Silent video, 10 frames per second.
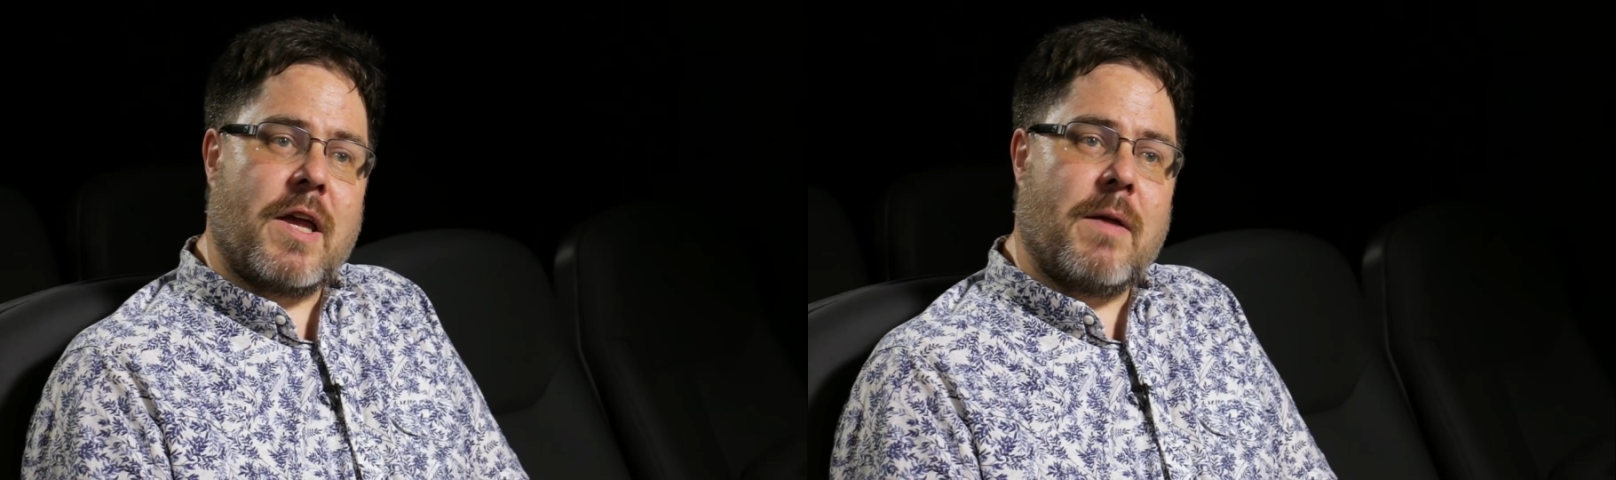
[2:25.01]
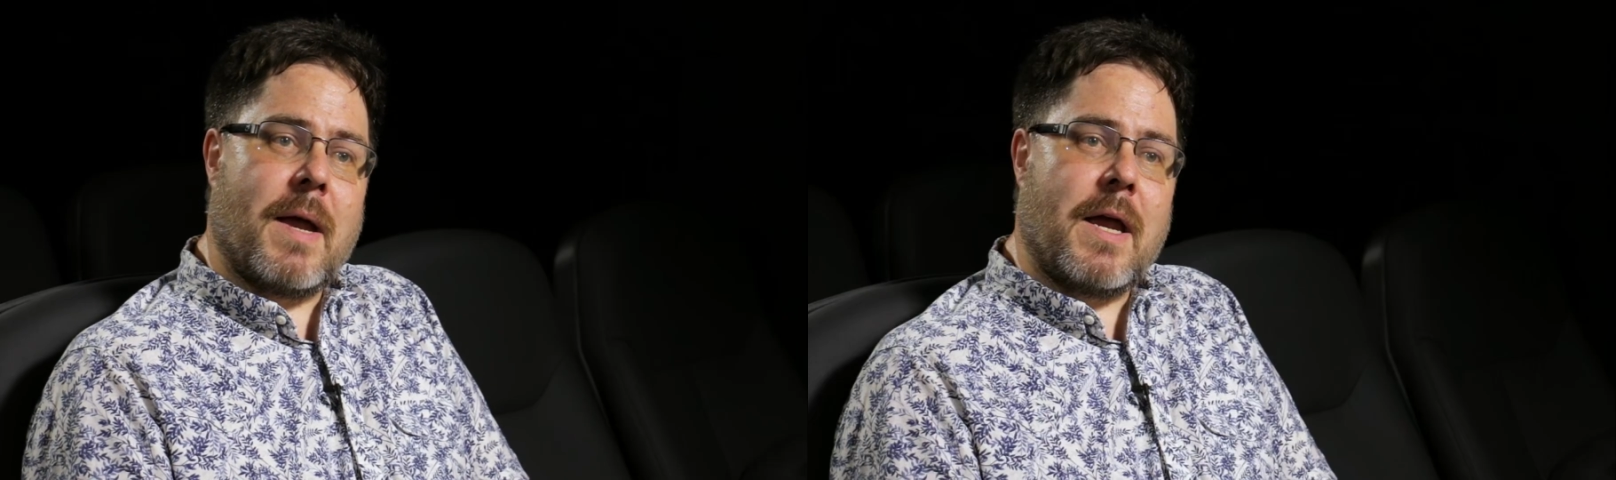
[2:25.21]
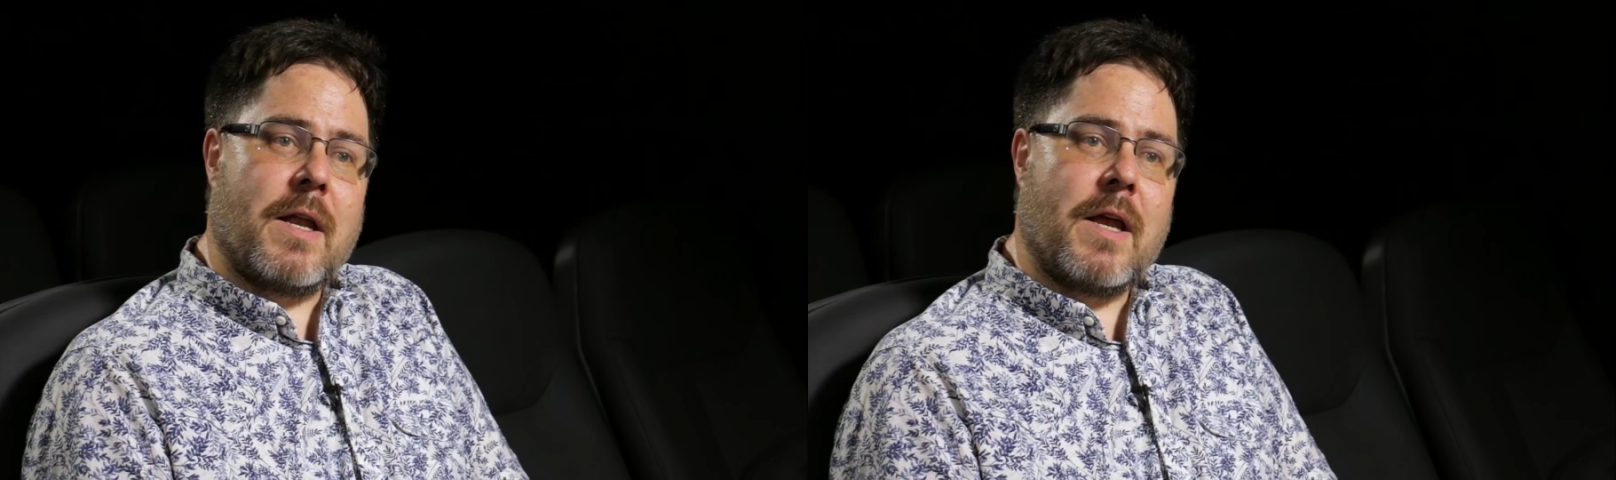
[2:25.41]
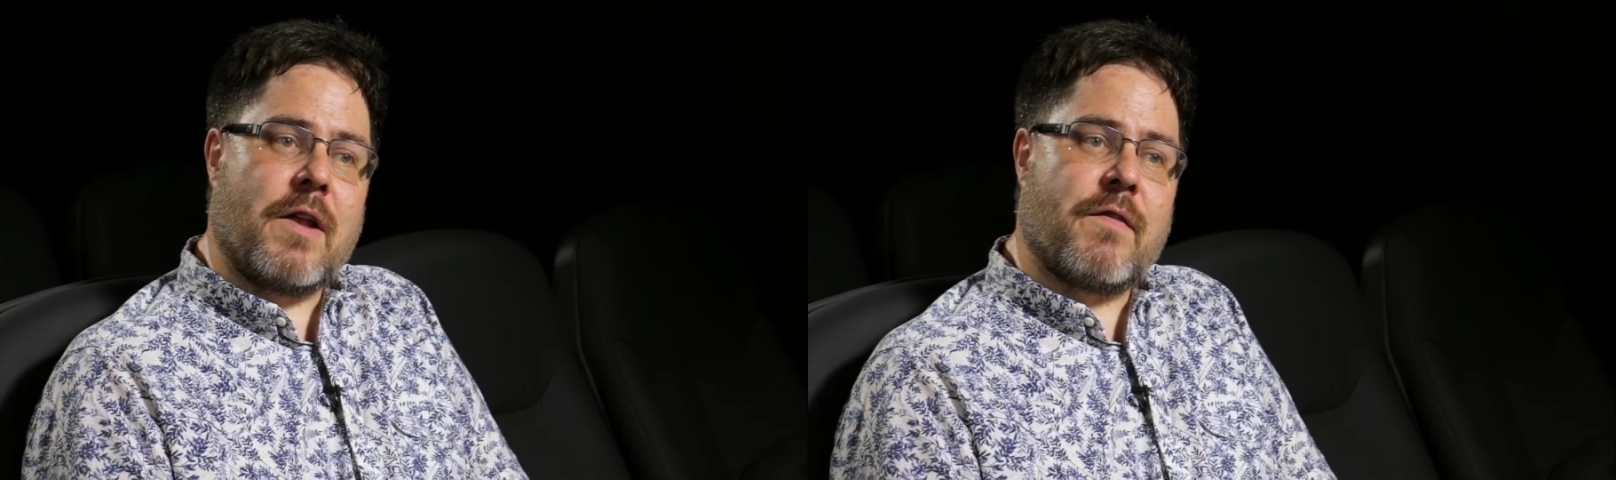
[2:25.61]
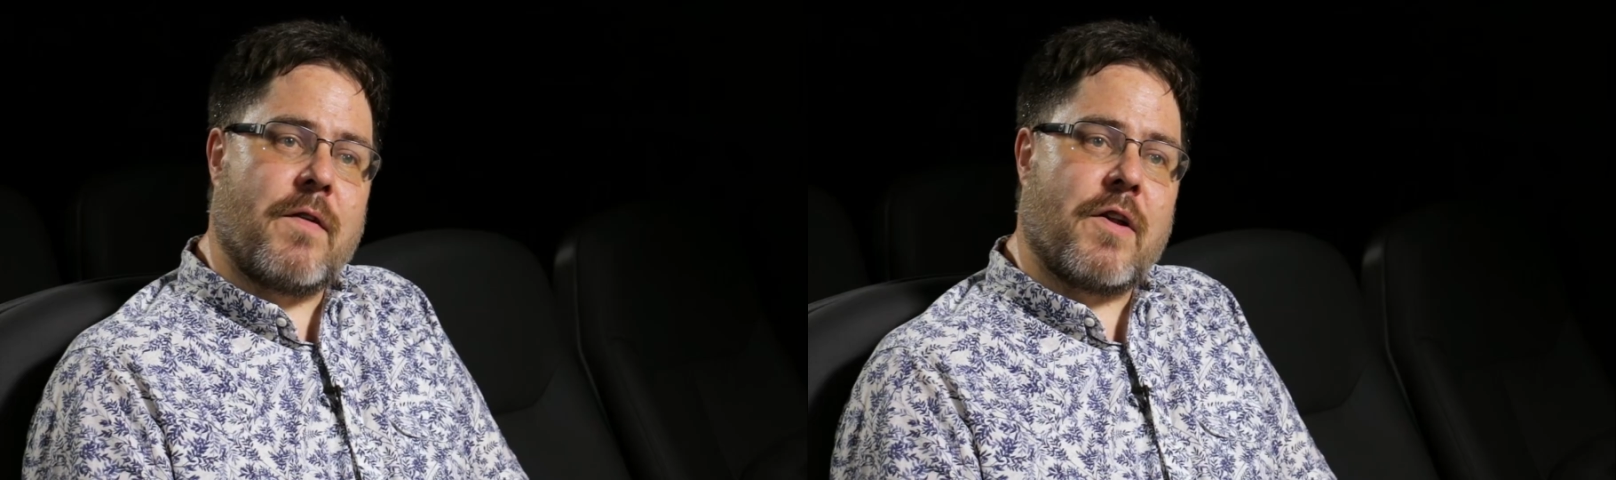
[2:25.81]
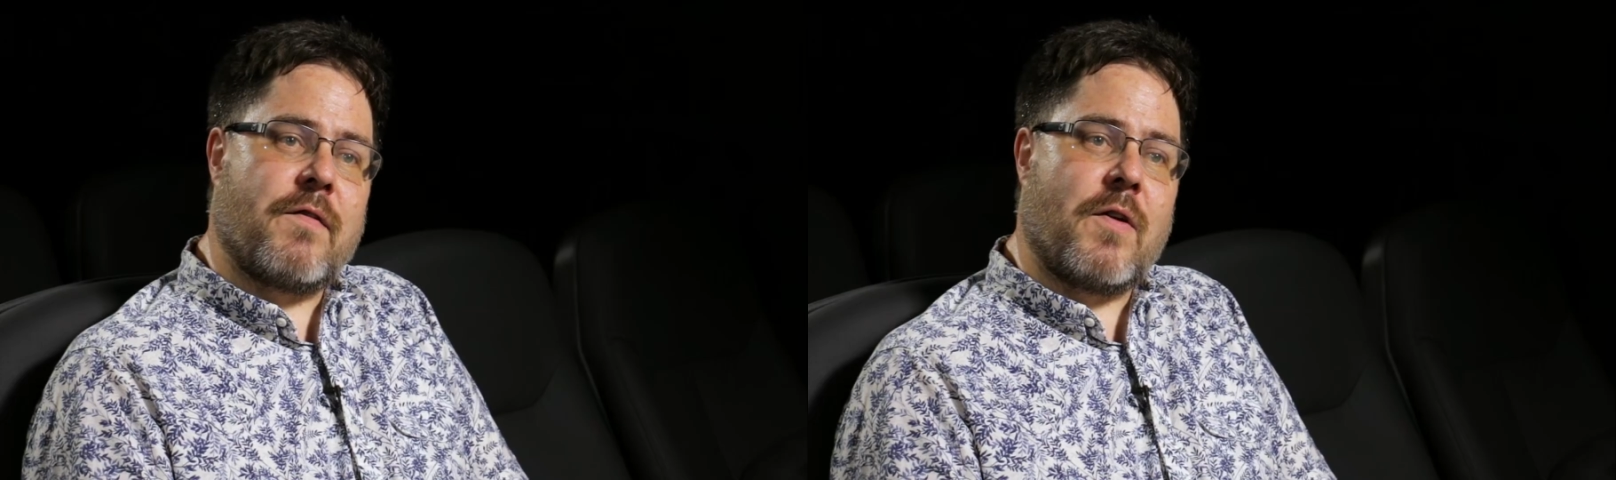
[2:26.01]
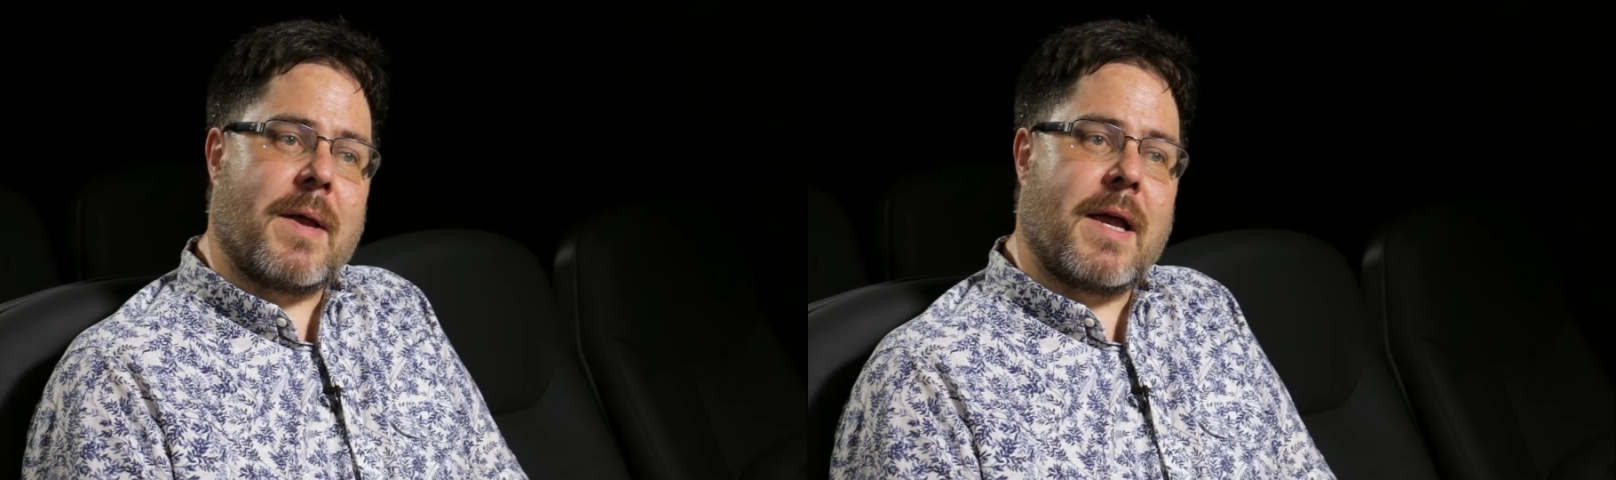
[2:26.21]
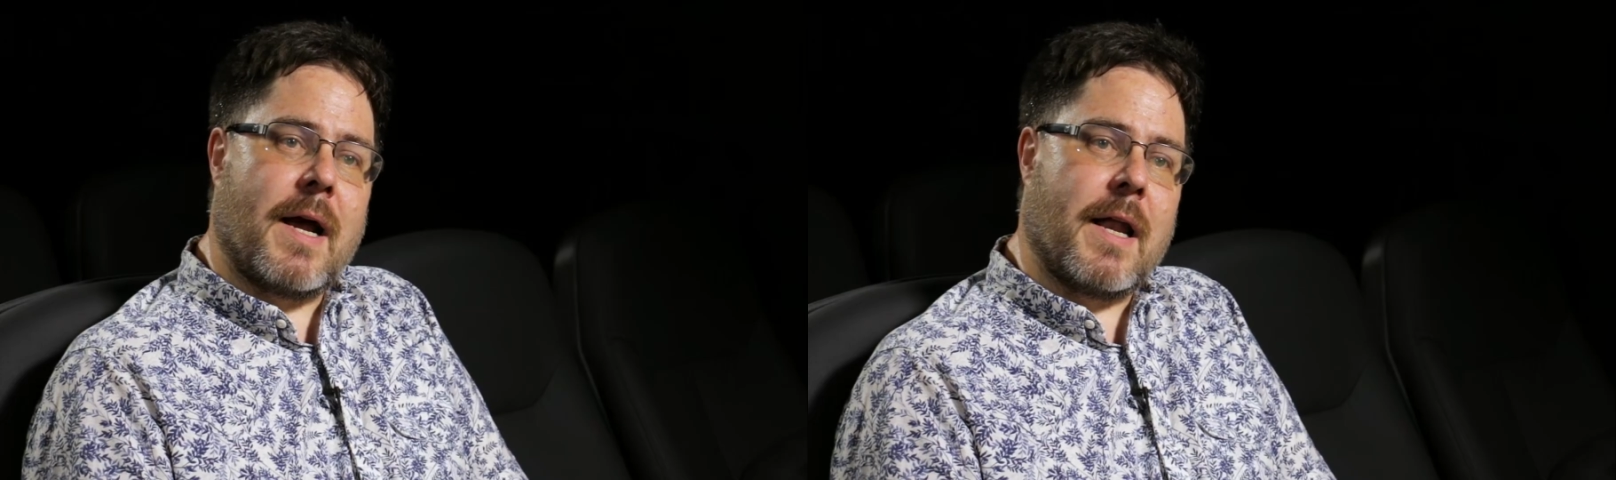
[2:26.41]
he made his first film
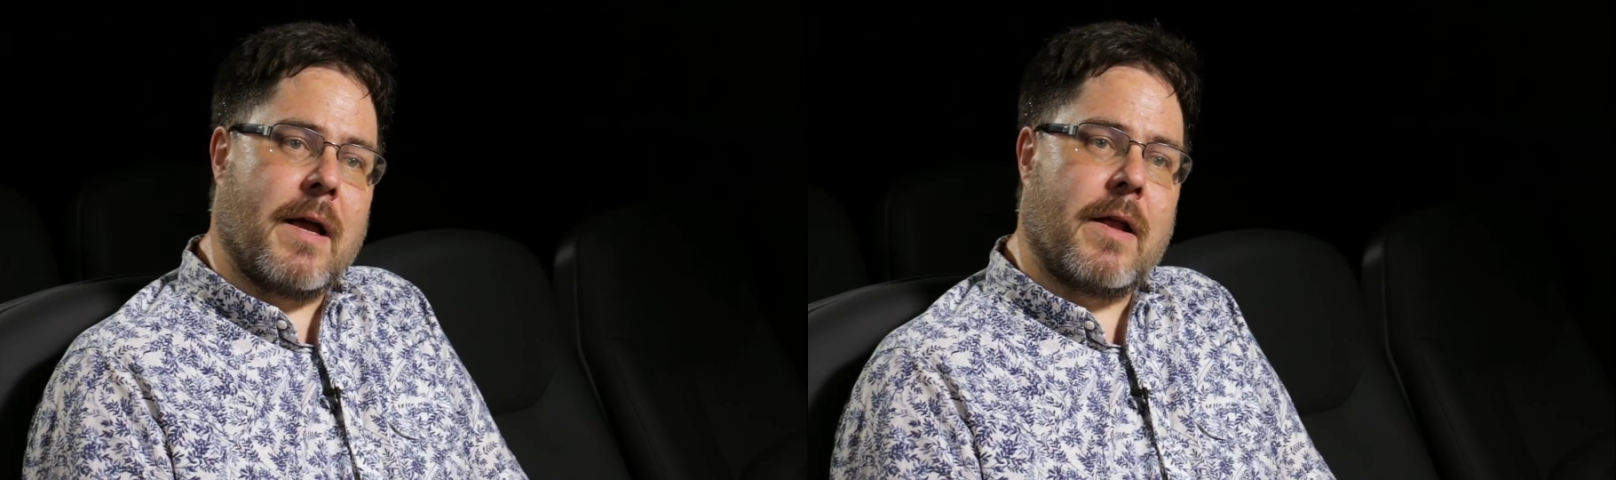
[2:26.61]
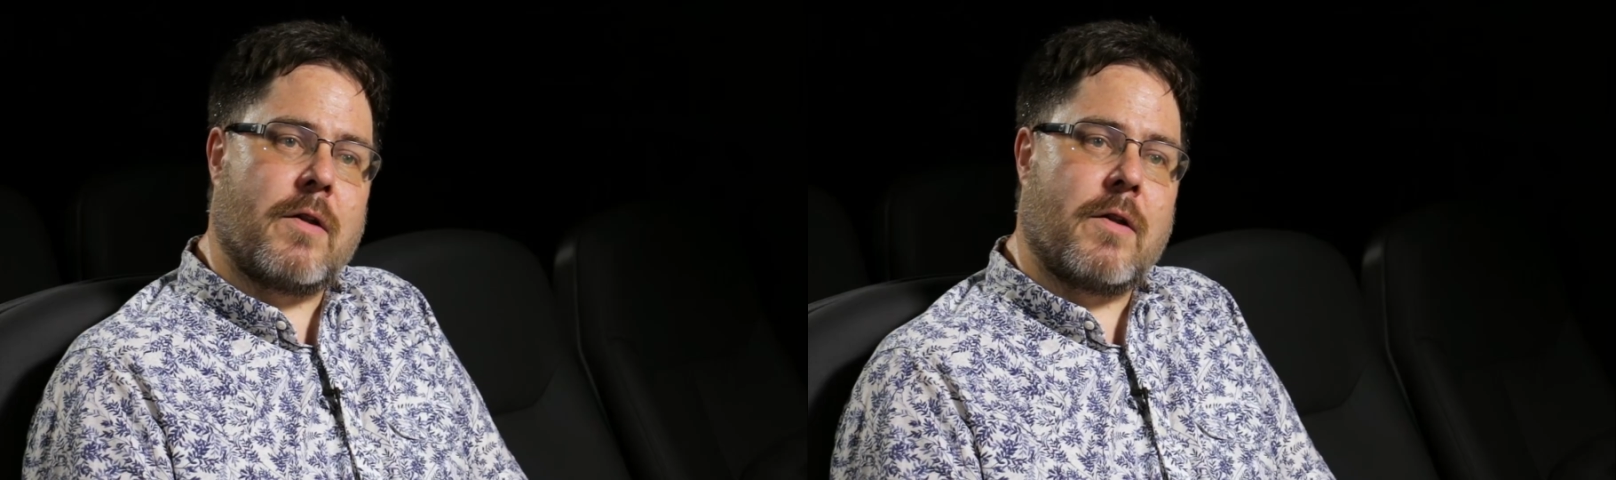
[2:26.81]
in colour,